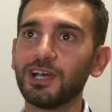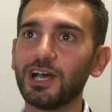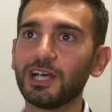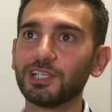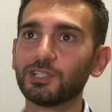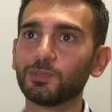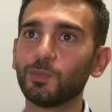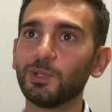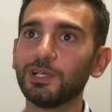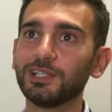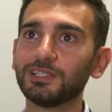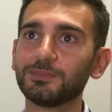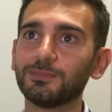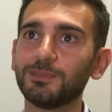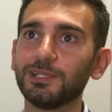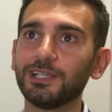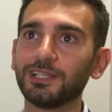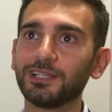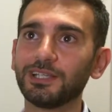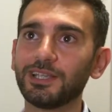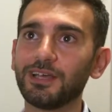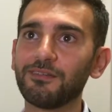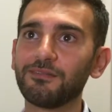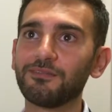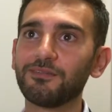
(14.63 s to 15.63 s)
as well as
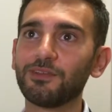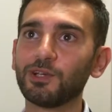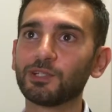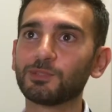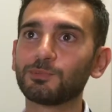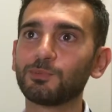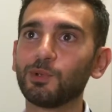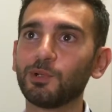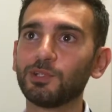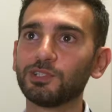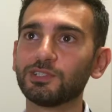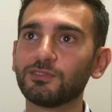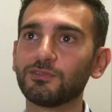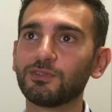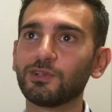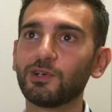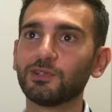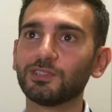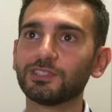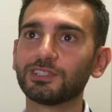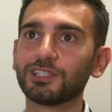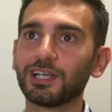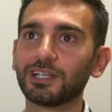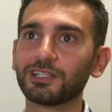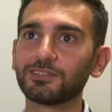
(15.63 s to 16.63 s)
being their first point of
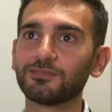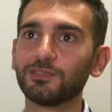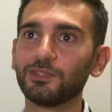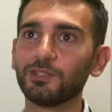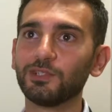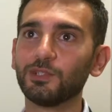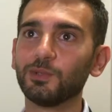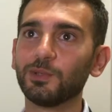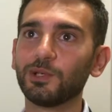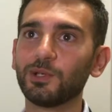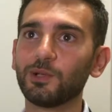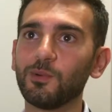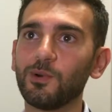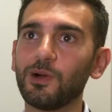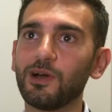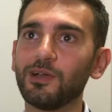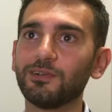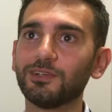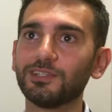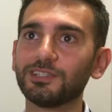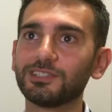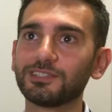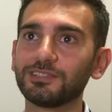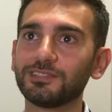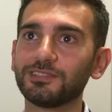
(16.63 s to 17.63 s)
contact for new
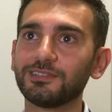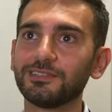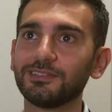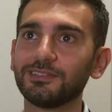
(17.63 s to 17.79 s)
inquiries.